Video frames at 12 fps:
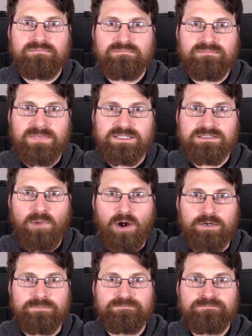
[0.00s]
That's
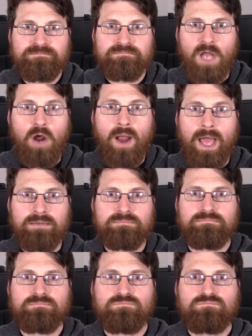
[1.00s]
smart. All right.
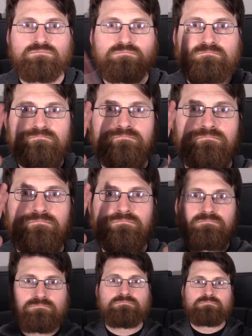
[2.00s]

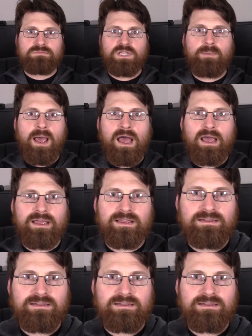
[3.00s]
Goodbye.